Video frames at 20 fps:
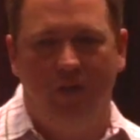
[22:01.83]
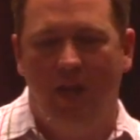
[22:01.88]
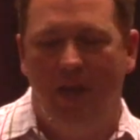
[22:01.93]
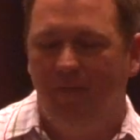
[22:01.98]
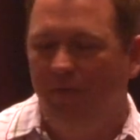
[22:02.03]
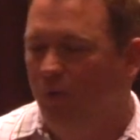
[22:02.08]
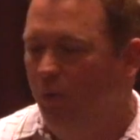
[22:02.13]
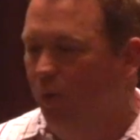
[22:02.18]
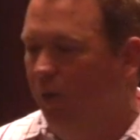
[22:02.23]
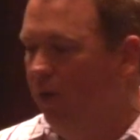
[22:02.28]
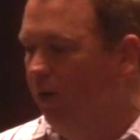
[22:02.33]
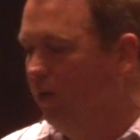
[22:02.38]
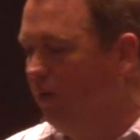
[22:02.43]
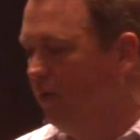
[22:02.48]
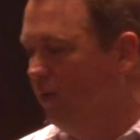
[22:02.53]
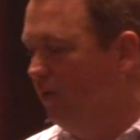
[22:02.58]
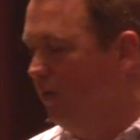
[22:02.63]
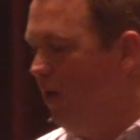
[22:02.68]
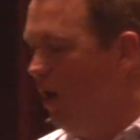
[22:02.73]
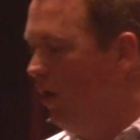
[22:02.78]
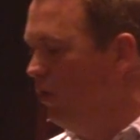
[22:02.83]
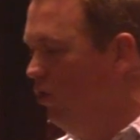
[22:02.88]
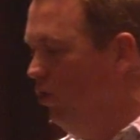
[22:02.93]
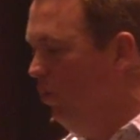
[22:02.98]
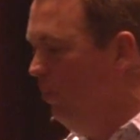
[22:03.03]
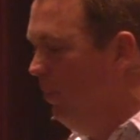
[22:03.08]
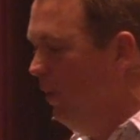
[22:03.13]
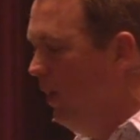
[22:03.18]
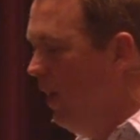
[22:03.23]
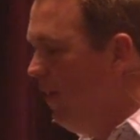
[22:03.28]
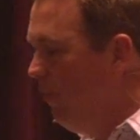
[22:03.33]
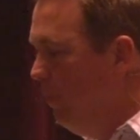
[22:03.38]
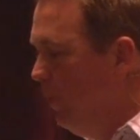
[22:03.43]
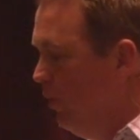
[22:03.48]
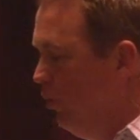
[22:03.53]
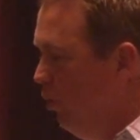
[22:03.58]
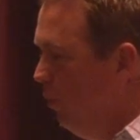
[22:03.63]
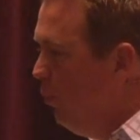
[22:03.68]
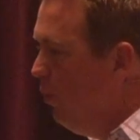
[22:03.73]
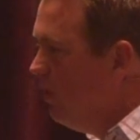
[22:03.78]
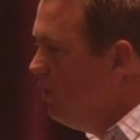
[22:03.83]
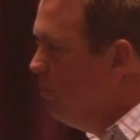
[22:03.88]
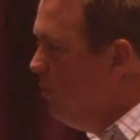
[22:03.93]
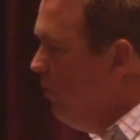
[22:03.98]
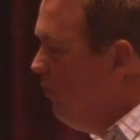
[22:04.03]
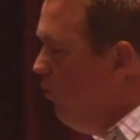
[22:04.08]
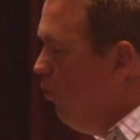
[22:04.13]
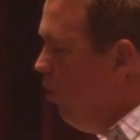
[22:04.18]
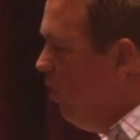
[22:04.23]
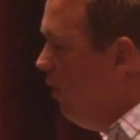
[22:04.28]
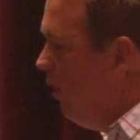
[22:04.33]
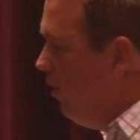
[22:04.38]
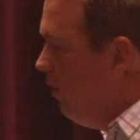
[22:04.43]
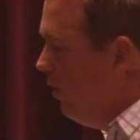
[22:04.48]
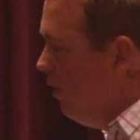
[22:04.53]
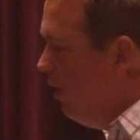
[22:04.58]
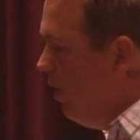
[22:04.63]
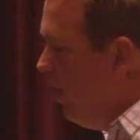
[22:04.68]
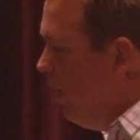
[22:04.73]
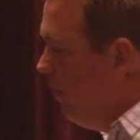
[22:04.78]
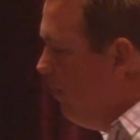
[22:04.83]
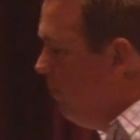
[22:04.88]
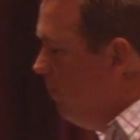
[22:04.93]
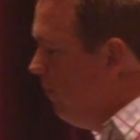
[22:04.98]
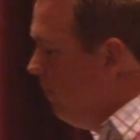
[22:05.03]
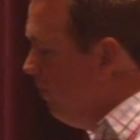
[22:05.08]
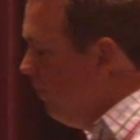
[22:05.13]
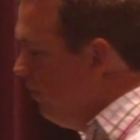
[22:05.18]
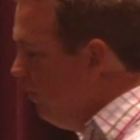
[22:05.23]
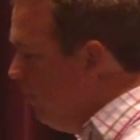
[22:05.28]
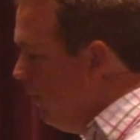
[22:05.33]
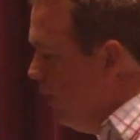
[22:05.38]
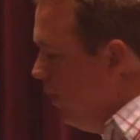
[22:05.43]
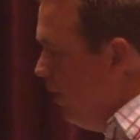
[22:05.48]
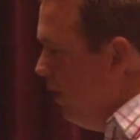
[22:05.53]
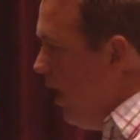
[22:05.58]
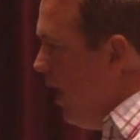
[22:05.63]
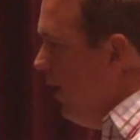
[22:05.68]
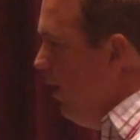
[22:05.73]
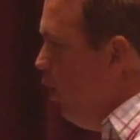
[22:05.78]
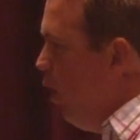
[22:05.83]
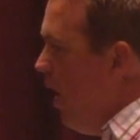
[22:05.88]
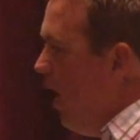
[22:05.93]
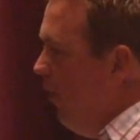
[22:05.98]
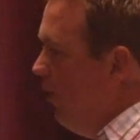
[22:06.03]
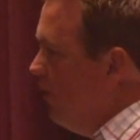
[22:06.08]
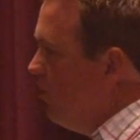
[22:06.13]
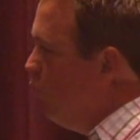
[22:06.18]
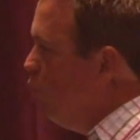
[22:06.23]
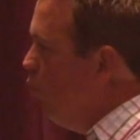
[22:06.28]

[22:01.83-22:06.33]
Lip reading: I haven't really talked to them, but I've been to a prison before, and I know how this